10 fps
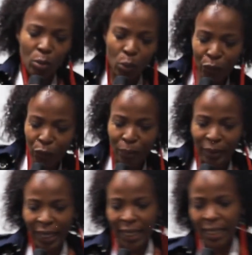going to move from
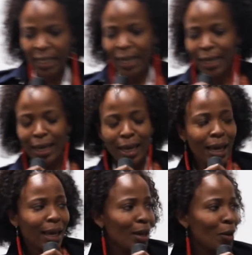there and say,
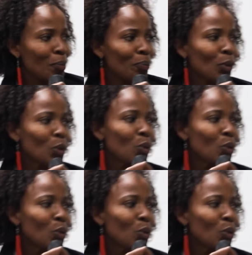um,